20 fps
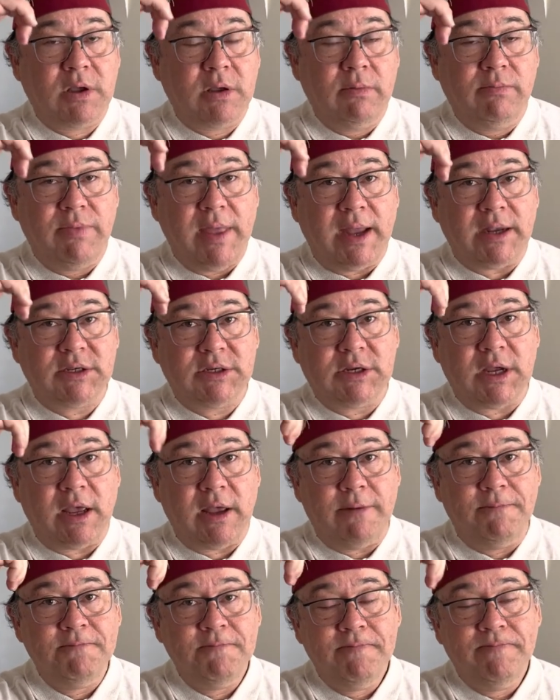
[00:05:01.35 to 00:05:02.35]
that uh,
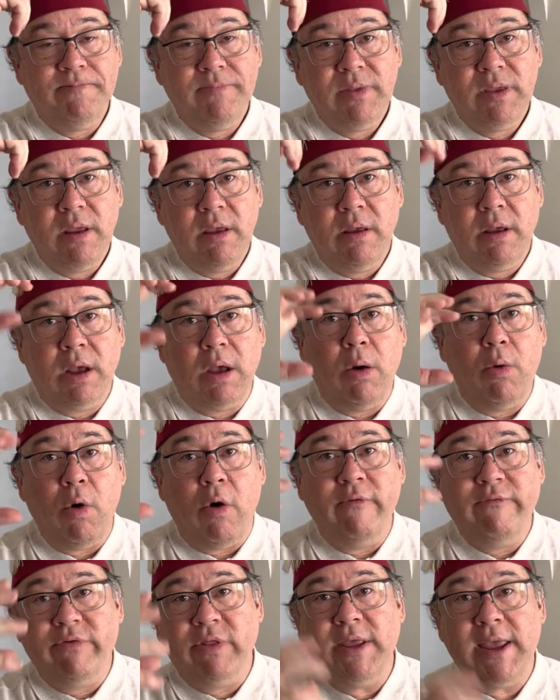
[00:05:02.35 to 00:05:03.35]
go
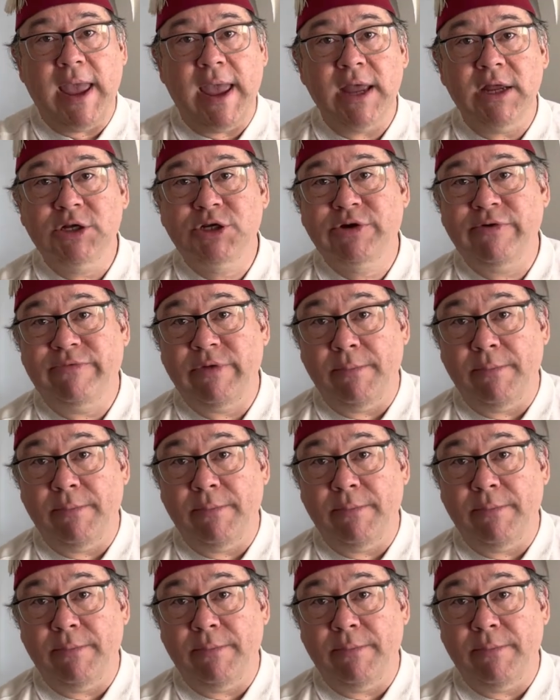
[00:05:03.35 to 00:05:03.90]
over the edge of the